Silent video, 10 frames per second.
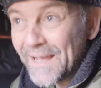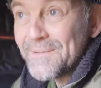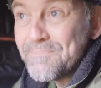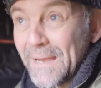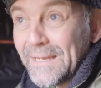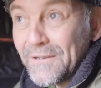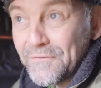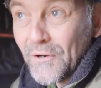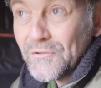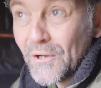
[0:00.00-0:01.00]
and making
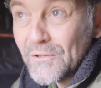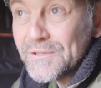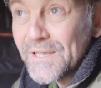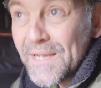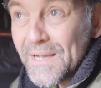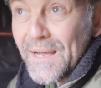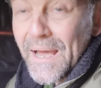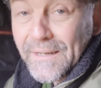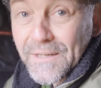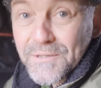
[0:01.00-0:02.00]
photos
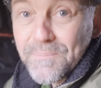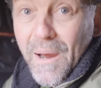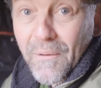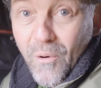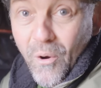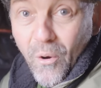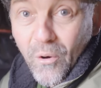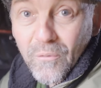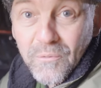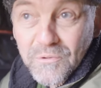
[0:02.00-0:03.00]
and a sparrow
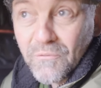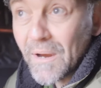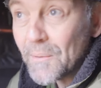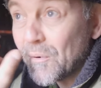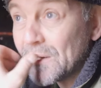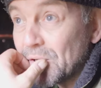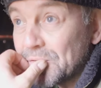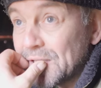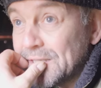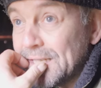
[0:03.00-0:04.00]
hawk would grab one
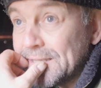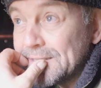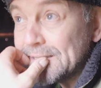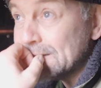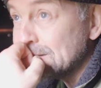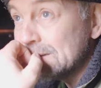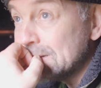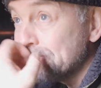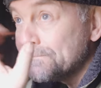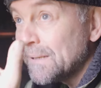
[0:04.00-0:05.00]
of the tits.
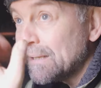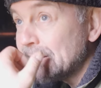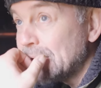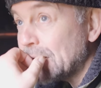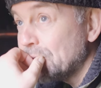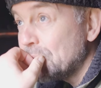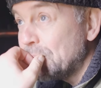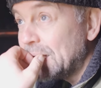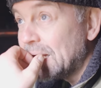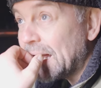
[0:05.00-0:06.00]
That would
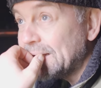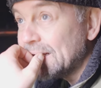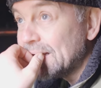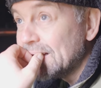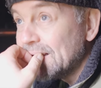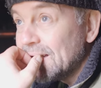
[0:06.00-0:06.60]
be like a,